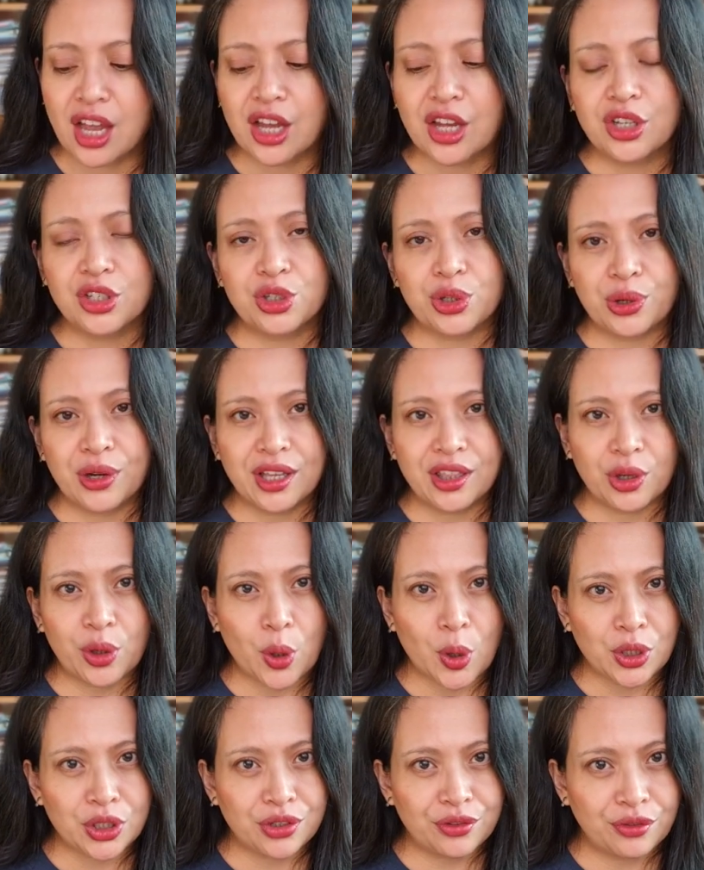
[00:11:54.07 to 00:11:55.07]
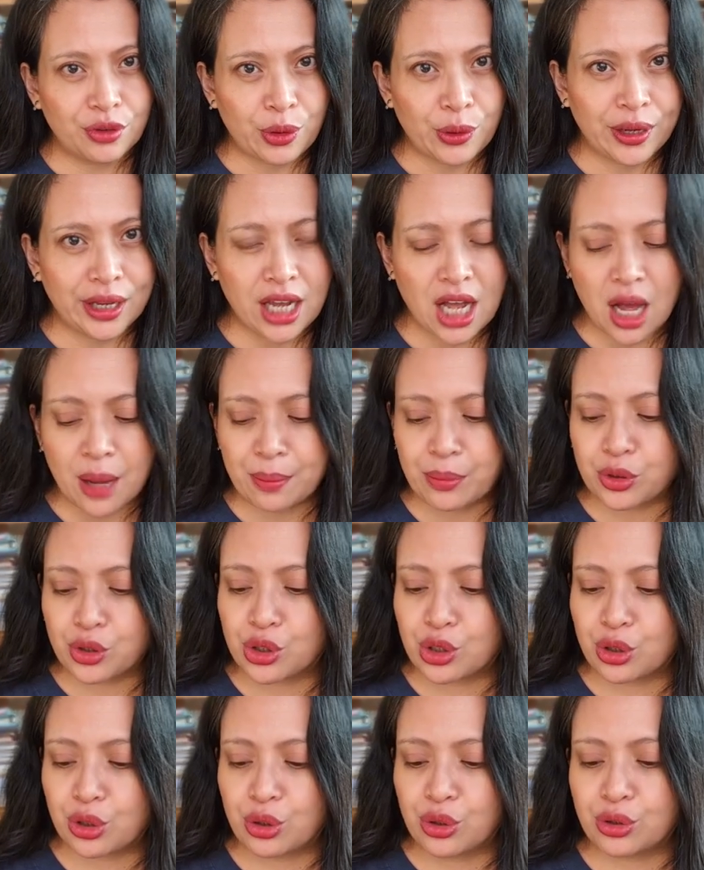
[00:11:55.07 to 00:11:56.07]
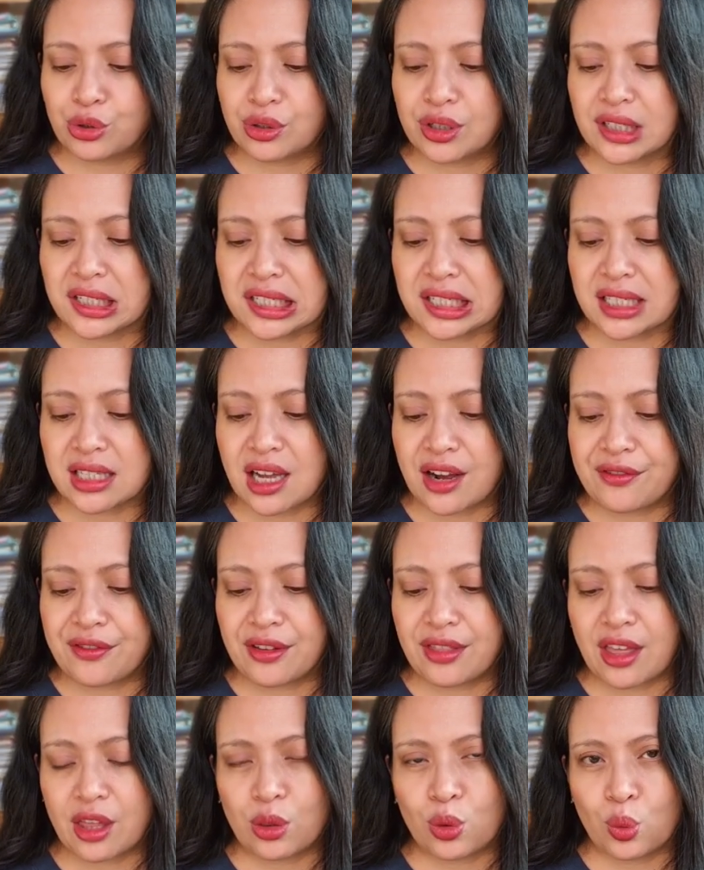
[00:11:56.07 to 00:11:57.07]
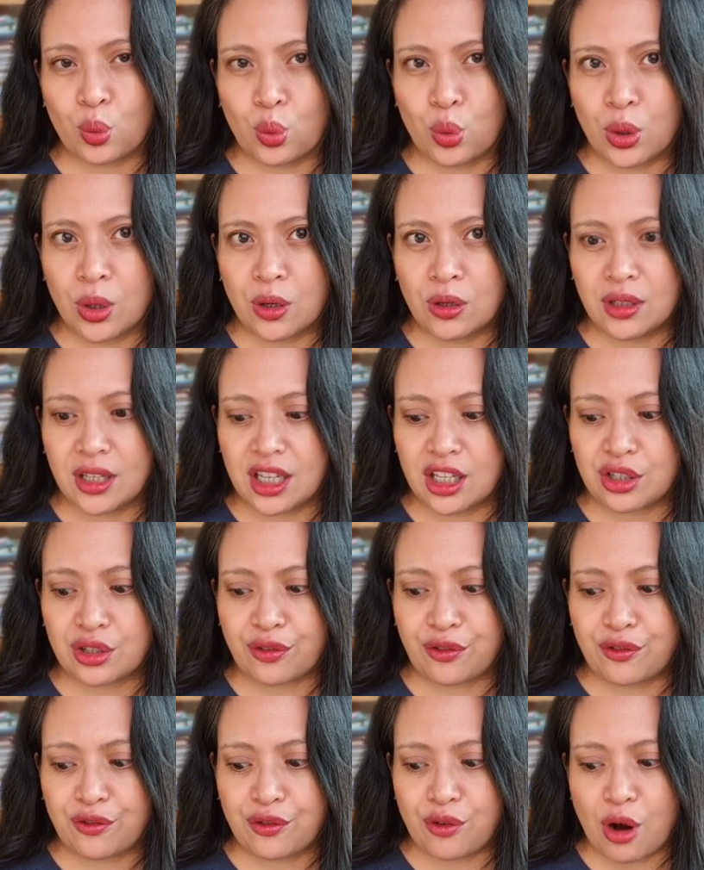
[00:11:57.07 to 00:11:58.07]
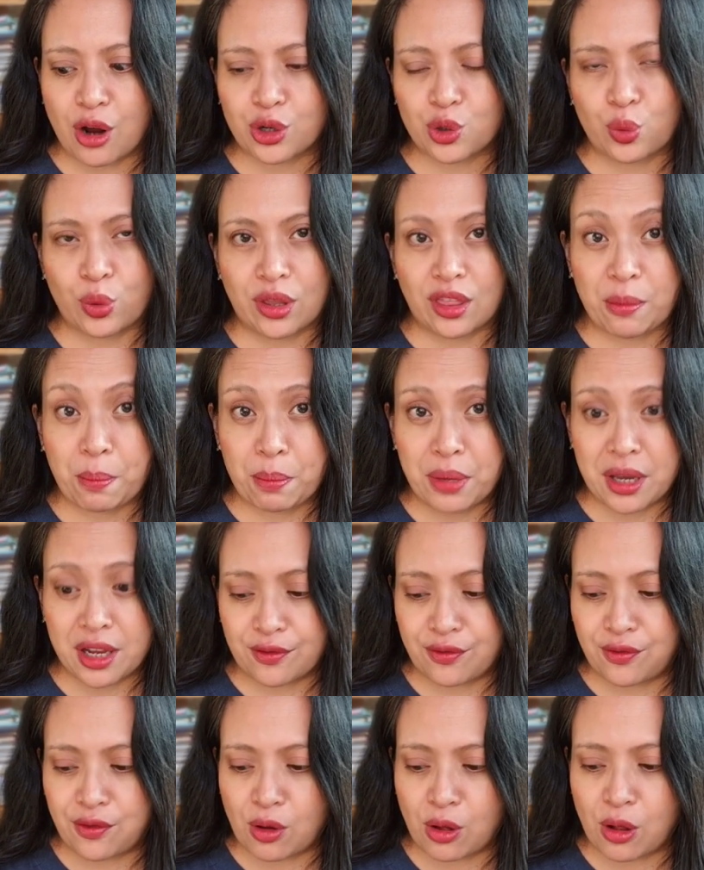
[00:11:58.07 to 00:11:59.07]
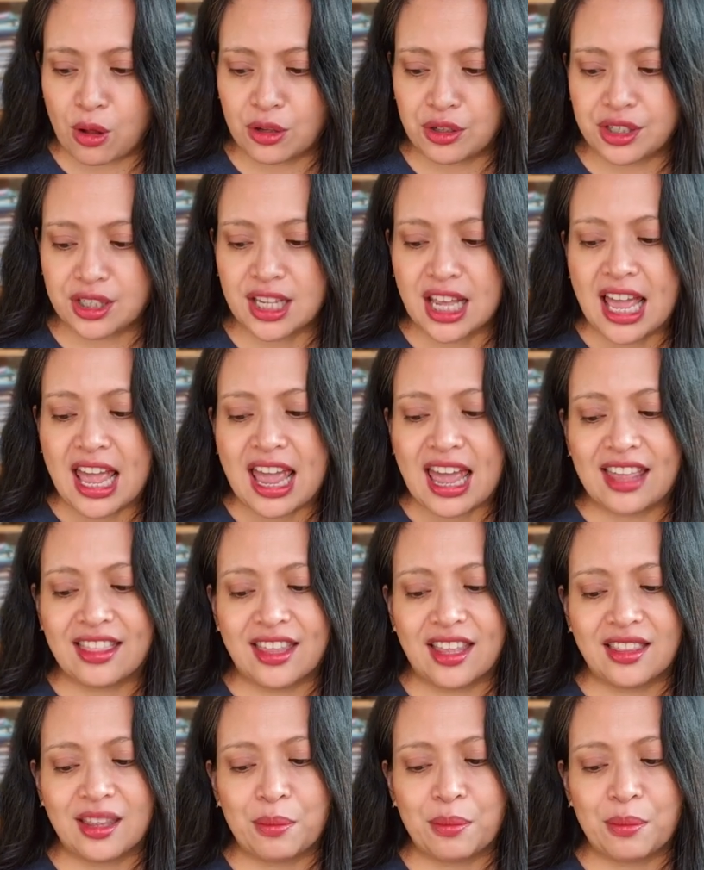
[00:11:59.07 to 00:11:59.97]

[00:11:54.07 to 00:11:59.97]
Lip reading: During the course of growing up, children discover that the world is fraught with pitfalls and that they